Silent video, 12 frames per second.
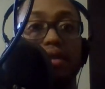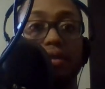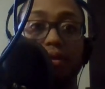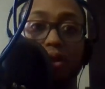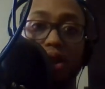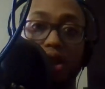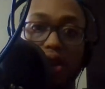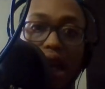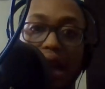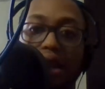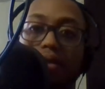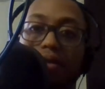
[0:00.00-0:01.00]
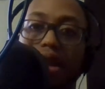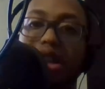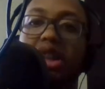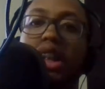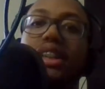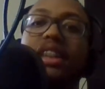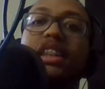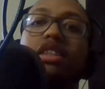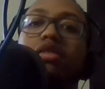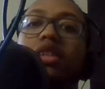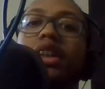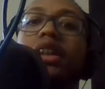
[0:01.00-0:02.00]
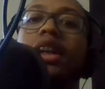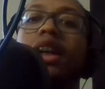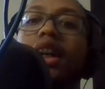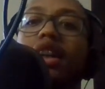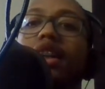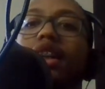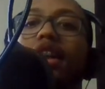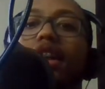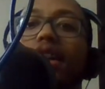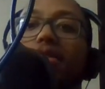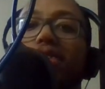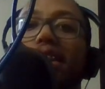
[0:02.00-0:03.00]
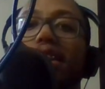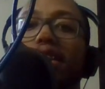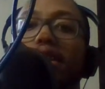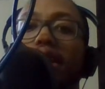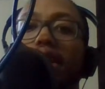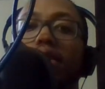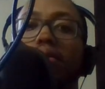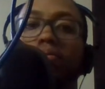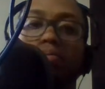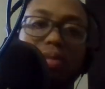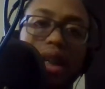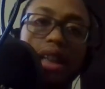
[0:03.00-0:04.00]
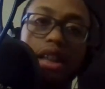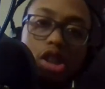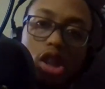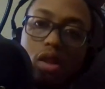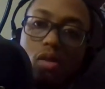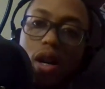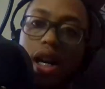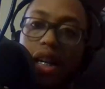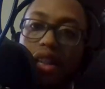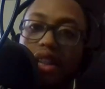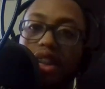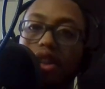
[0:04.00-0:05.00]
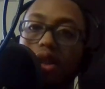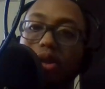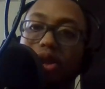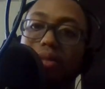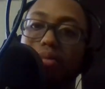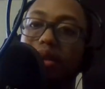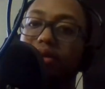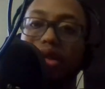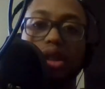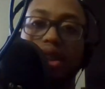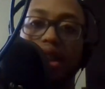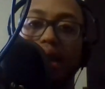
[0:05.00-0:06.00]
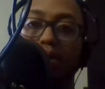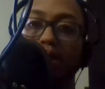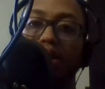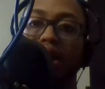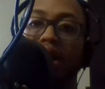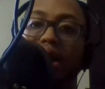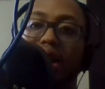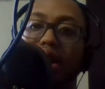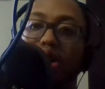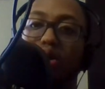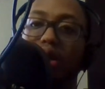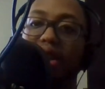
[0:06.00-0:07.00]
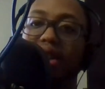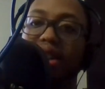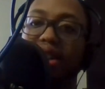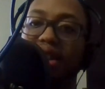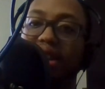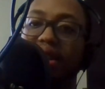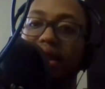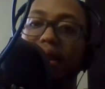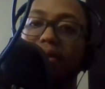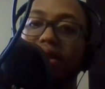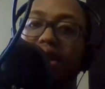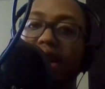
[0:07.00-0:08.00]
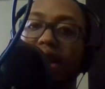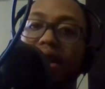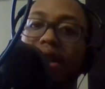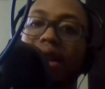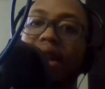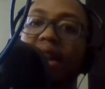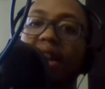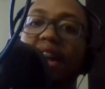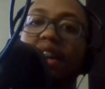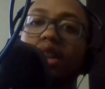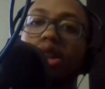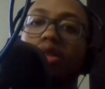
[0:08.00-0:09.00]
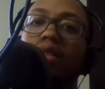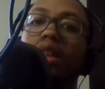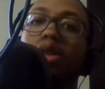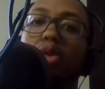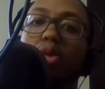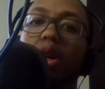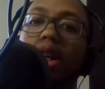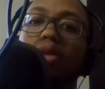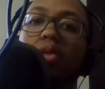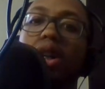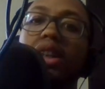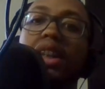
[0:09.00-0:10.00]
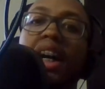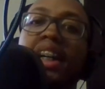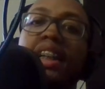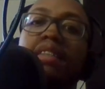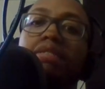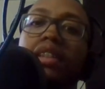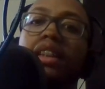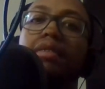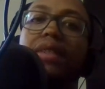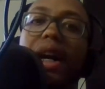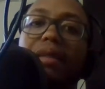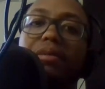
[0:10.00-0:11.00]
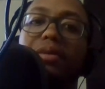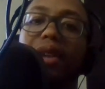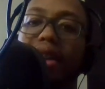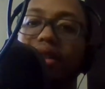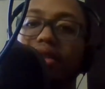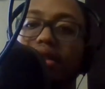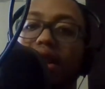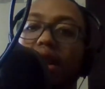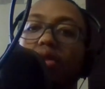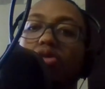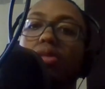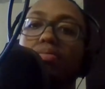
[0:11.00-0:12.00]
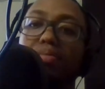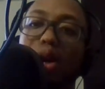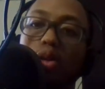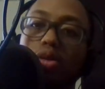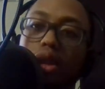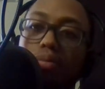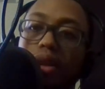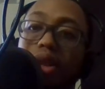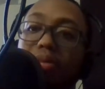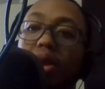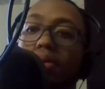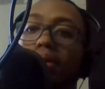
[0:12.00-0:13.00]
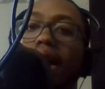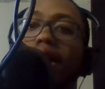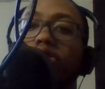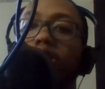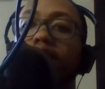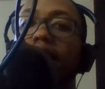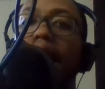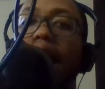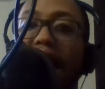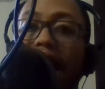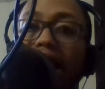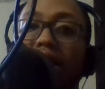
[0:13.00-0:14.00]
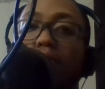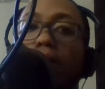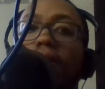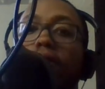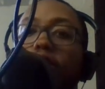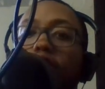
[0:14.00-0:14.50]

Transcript: for the Kraken in franchise history. And he recently, NHL-wise, he coached the Buffalo Sabres in 2016-17. He has a .320, .190, .55 record with both the Pittsburgh Penguins and the Buffalo